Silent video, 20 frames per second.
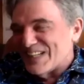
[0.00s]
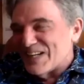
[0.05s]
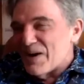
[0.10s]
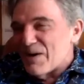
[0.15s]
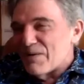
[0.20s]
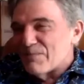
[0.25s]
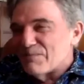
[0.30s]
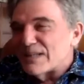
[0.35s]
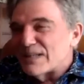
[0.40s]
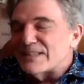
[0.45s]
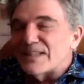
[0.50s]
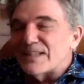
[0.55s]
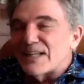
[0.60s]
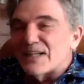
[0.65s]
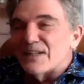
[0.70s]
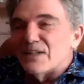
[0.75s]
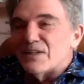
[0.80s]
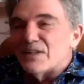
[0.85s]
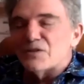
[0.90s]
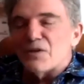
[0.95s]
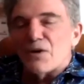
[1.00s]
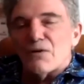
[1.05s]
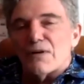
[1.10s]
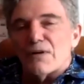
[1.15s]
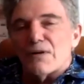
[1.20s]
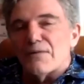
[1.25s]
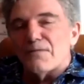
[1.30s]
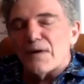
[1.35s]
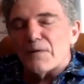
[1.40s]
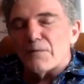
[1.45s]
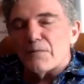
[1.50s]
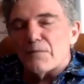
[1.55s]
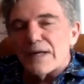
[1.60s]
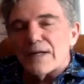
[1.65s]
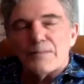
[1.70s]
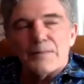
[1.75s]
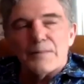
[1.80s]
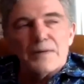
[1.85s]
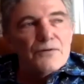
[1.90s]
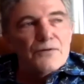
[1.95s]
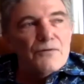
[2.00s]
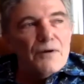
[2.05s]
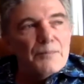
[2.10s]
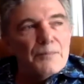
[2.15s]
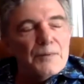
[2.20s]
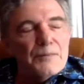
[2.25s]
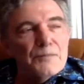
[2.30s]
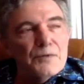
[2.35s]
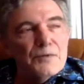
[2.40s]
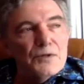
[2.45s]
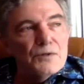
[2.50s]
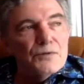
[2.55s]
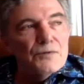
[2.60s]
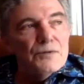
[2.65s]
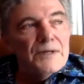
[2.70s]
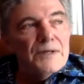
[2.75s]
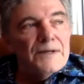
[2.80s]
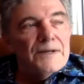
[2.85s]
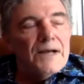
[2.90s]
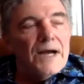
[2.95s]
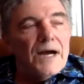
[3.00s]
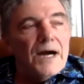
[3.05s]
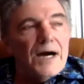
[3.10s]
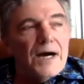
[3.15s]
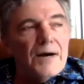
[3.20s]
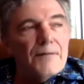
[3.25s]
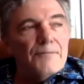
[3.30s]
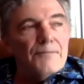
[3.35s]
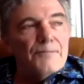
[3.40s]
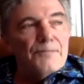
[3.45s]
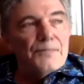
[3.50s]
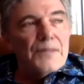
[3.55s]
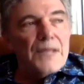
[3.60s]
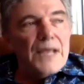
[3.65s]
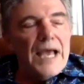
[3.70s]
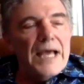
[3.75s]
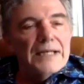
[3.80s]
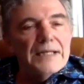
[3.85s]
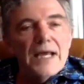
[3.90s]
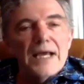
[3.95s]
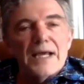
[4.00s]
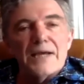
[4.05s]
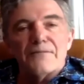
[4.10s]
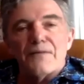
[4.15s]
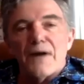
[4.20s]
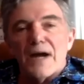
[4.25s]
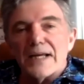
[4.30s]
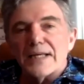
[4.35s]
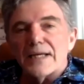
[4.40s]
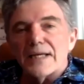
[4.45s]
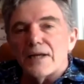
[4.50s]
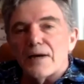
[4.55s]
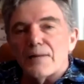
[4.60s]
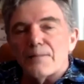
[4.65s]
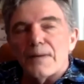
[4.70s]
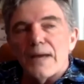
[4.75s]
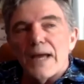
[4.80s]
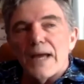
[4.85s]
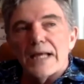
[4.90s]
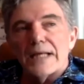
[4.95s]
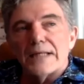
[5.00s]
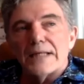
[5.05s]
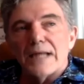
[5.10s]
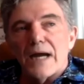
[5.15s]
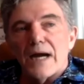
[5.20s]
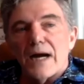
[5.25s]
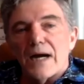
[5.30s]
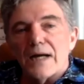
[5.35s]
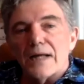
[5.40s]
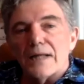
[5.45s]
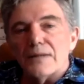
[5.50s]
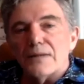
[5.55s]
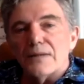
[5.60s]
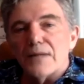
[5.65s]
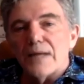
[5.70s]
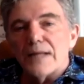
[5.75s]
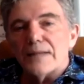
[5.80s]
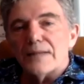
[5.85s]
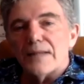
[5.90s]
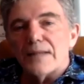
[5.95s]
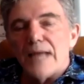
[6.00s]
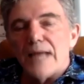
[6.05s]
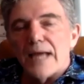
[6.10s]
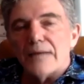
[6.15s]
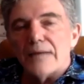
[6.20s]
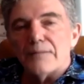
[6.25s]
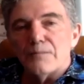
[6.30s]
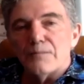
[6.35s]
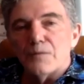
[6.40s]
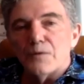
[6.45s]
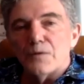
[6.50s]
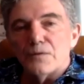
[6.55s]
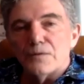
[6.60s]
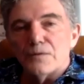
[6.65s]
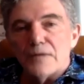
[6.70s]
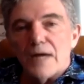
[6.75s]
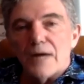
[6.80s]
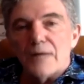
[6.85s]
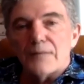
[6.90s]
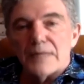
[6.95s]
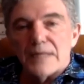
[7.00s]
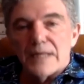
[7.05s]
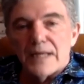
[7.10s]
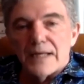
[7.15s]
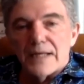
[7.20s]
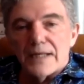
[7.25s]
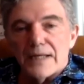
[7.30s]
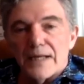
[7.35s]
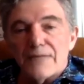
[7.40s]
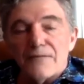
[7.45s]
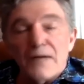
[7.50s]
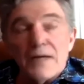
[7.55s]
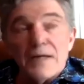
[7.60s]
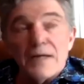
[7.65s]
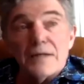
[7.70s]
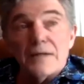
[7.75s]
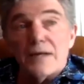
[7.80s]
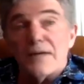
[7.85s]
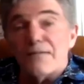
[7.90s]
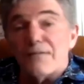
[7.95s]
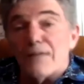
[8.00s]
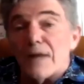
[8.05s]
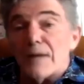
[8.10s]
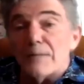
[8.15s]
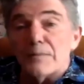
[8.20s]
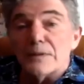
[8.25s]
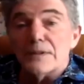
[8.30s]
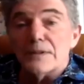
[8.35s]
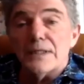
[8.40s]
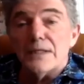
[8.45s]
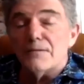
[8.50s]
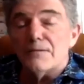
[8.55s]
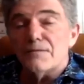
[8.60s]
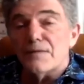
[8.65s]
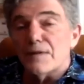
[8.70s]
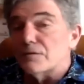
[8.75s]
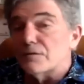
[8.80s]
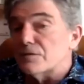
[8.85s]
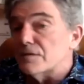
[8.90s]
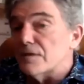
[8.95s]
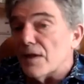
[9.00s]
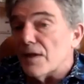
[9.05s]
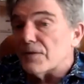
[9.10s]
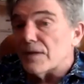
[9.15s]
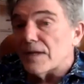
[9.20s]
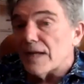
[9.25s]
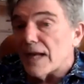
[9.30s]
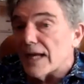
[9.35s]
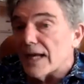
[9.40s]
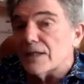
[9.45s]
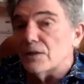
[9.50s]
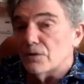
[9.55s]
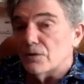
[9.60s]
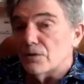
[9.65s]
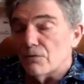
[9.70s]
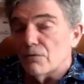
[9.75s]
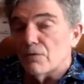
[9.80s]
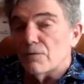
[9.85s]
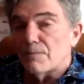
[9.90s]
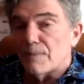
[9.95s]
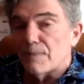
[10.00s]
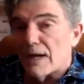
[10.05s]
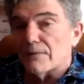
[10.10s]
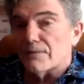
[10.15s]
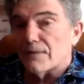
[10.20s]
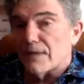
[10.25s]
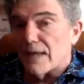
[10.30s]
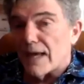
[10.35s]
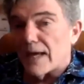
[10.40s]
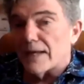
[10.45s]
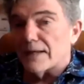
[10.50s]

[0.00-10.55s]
But so if I wake up in a grumpy mood, and if I get up and I let that mood dominate, if I believe there's nothing I can do about that,